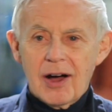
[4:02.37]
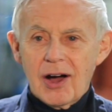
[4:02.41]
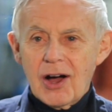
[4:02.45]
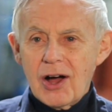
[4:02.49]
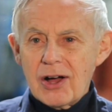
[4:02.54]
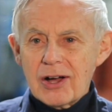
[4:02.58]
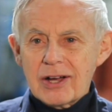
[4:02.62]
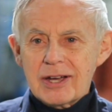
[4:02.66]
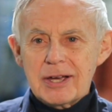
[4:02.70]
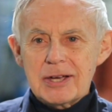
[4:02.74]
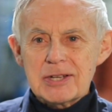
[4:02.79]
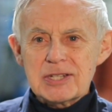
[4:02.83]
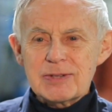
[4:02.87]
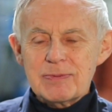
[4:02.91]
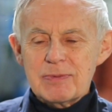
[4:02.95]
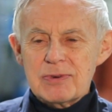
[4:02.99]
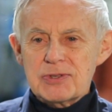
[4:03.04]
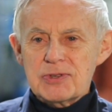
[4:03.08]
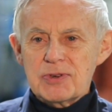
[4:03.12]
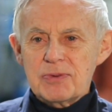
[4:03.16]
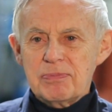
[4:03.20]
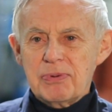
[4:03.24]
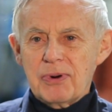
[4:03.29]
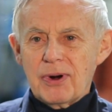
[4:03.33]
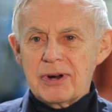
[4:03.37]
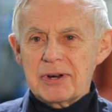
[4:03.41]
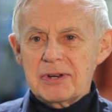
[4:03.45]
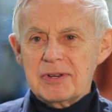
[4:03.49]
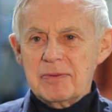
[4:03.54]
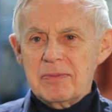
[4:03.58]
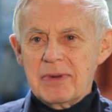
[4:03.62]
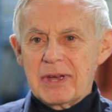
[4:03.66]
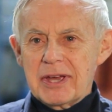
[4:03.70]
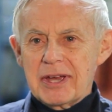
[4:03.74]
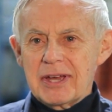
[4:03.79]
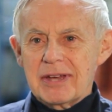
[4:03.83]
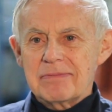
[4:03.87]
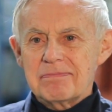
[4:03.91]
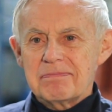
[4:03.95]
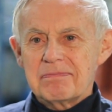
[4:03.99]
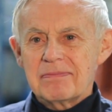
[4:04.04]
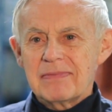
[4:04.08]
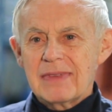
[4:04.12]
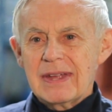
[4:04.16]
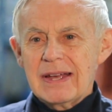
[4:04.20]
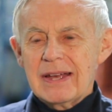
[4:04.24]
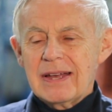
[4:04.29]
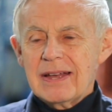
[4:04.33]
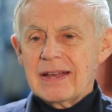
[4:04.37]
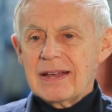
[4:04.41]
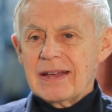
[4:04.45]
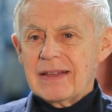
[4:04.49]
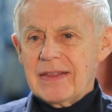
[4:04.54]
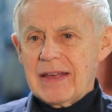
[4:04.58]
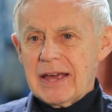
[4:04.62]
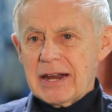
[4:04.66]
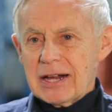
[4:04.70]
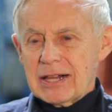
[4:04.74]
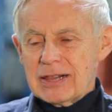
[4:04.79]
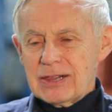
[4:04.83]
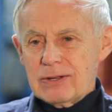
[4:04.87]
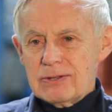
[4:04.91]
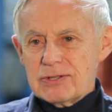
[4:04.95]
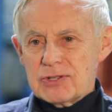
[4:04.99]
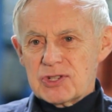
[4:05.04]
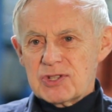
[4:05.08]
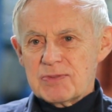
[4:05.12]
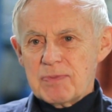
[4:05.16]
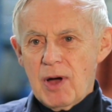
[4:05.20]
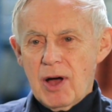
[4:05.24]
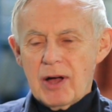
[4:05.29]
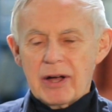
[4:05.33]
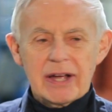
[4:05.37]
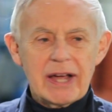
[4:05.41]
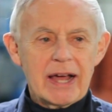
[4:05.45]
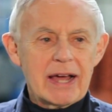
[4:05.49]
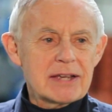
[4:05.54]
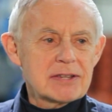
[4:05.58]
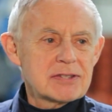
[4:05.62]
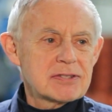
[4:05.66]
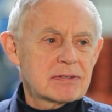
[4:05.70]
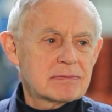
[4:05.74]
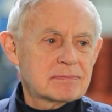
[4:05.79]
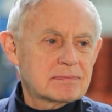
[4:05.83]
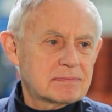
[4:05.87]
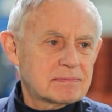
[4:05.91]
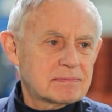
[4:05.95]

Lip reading: All customers are important to me. That includes the small guys.